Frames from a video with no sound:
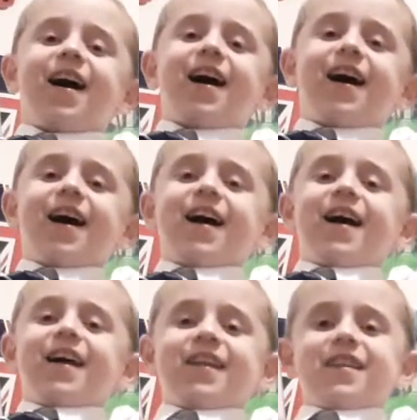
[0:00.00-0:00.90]

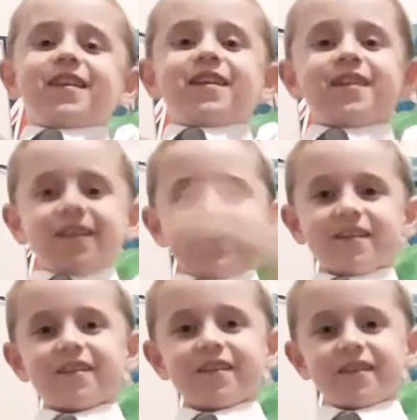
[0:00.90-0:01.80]

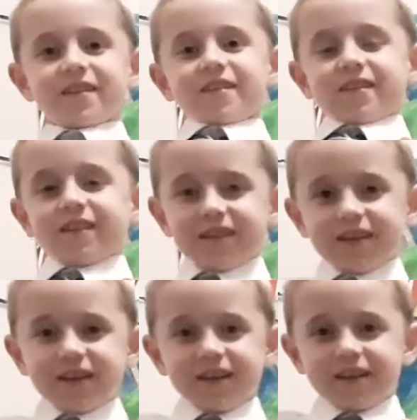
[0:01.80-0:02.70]

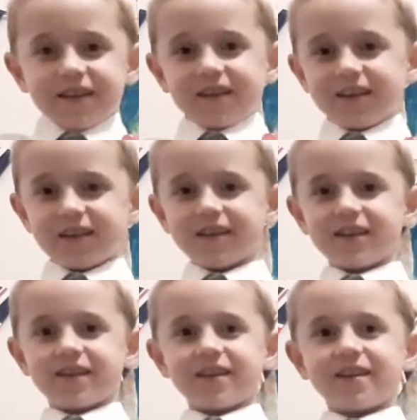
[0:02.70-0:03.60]

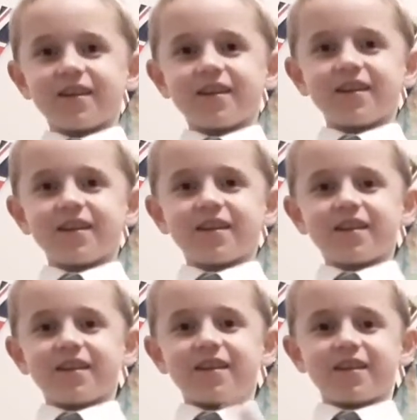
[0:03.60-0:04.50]

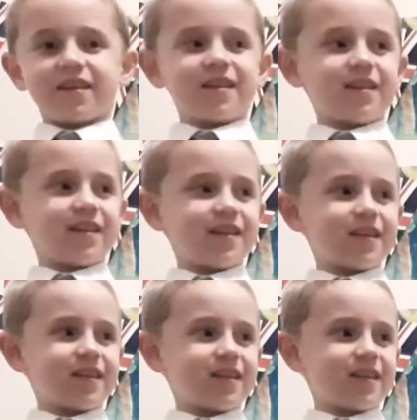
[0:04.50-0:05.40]

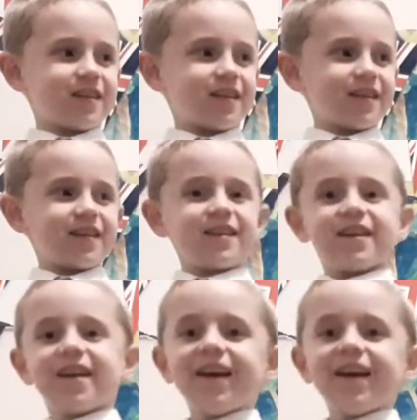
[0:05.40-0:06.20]
(silent)